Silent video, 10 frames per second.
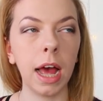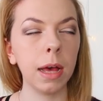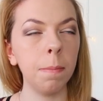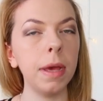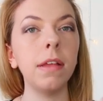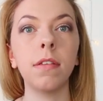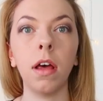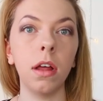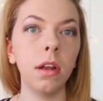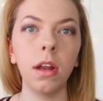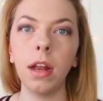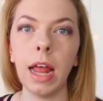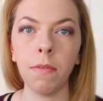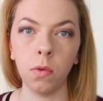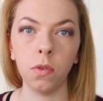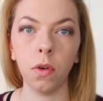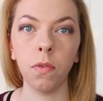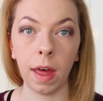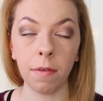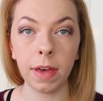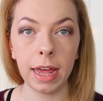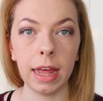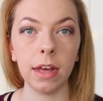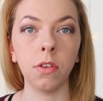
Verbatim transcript: that can be certain levels of that feeling.